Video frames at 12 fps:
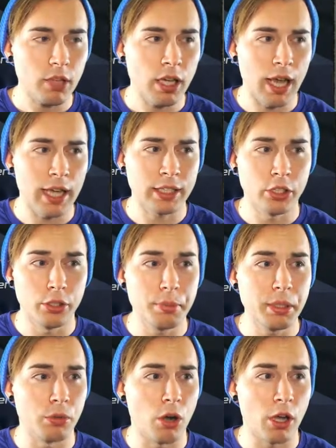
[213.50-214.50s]
could be
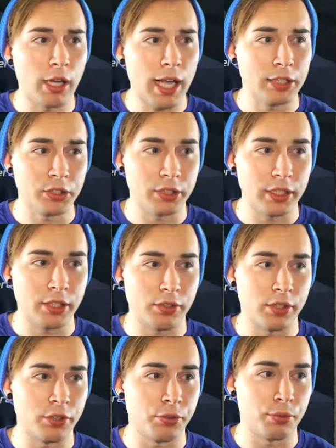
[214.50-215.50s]
wrong actually, because I
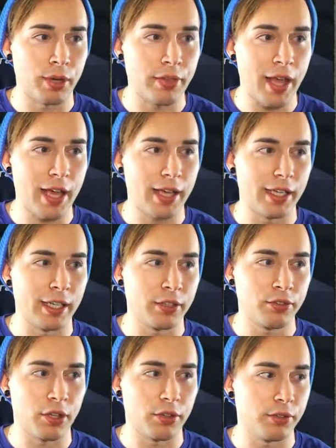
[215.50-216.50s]
just read that and it
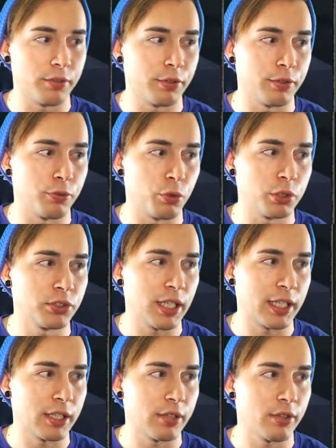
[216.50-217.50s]
stuns them for 4
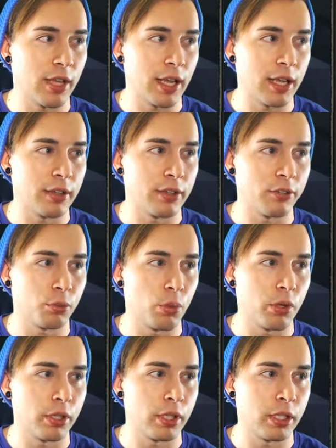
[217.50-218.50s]
seconds, and this
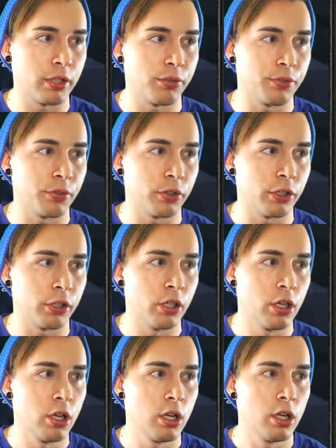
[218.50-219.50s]
one is for
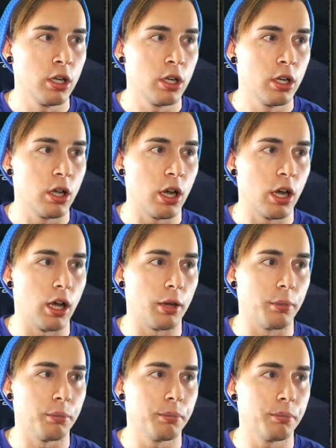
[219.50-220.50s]

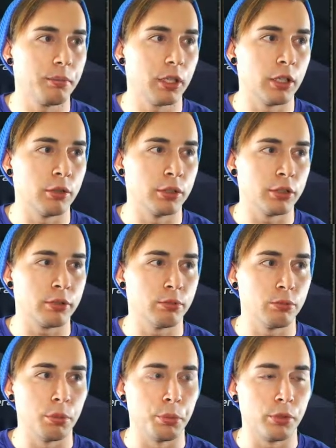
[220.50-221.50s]
it
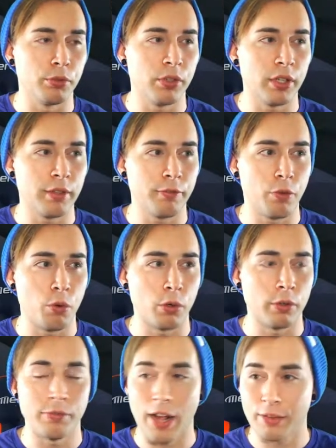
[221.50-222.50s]
removes it for
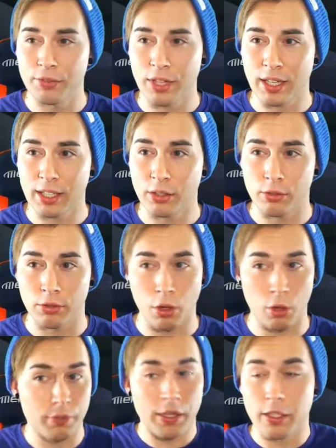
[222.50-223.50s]
5 seconds. So
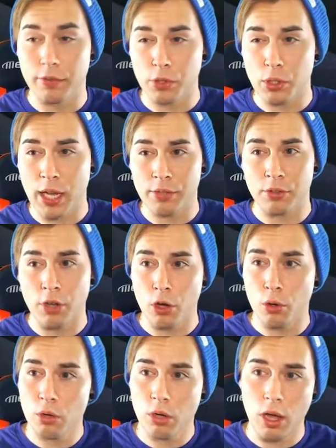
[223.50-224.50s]
if any of you guys
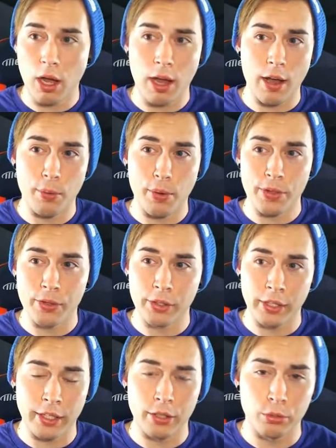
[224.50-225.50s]
know whether
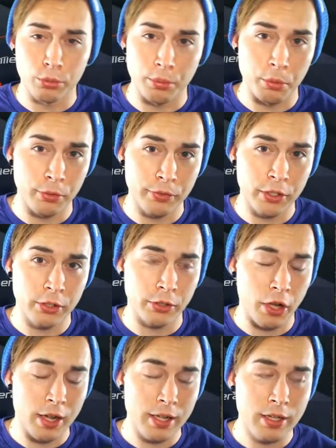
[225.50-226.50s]
it'll remove it or not,